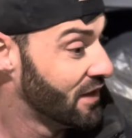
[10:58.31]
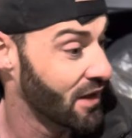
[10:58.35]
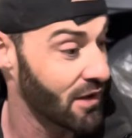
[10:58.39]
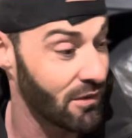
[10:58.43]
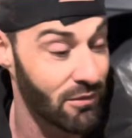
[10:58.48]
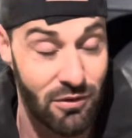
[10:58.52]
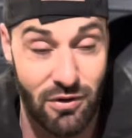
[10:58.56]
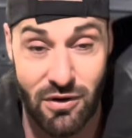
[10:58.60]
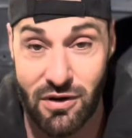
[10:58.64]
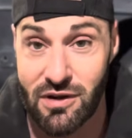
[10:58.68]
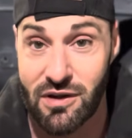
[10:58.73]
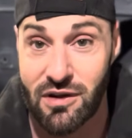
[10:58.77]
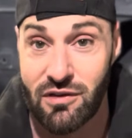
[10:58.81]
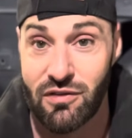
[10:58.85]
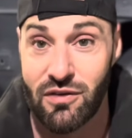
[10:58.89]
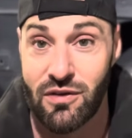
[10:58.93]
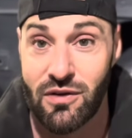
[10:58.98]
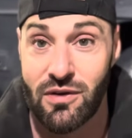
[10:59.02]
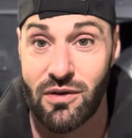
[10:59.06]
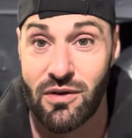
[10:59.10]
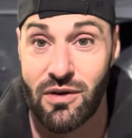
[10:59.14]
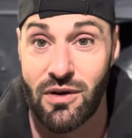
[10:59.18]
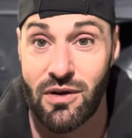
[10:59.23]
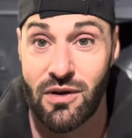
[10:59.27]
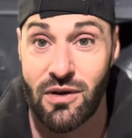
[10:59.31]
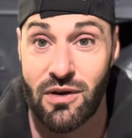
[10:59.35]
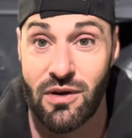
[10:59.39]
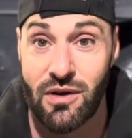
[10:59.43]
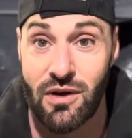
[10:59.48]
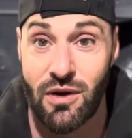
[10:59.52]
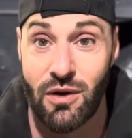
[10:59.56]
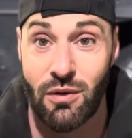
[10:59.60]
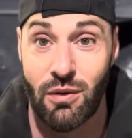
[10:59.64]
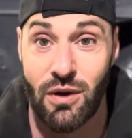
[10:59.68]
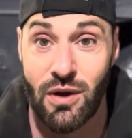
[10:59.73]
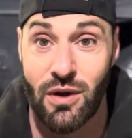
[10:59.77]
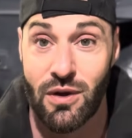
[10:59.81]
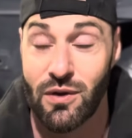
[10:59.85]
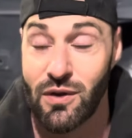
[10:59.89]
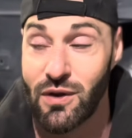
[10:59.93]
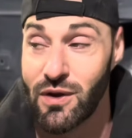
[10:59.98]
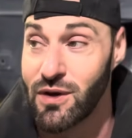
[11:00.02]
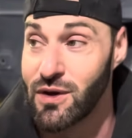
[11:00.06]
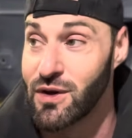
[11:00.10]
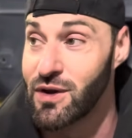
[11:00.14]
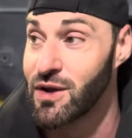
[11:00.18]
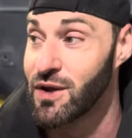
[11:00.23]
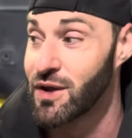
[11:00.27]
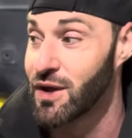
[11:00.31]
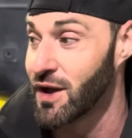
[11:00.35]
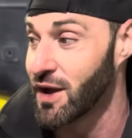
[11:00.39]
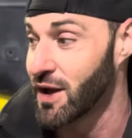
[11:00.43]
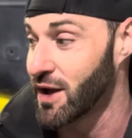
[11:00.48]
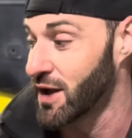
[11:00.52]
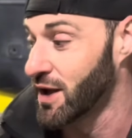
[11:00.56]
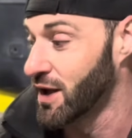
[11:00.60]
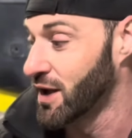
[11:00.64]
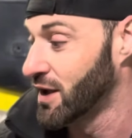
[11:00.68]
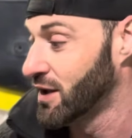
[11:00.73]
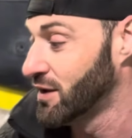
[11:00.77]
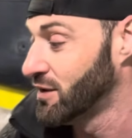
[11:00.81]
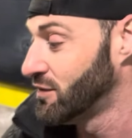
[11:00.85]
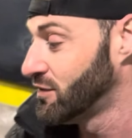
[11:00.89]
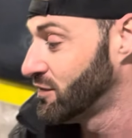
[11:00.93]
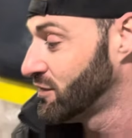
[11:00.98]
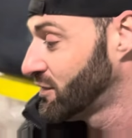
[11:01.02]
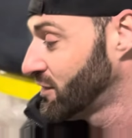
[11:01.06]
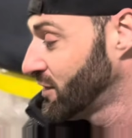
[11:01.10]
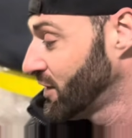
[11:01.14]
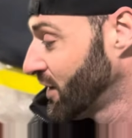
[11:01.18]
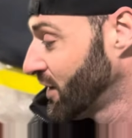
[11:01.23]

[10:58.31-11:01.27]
I'm going to give it a quick clean, and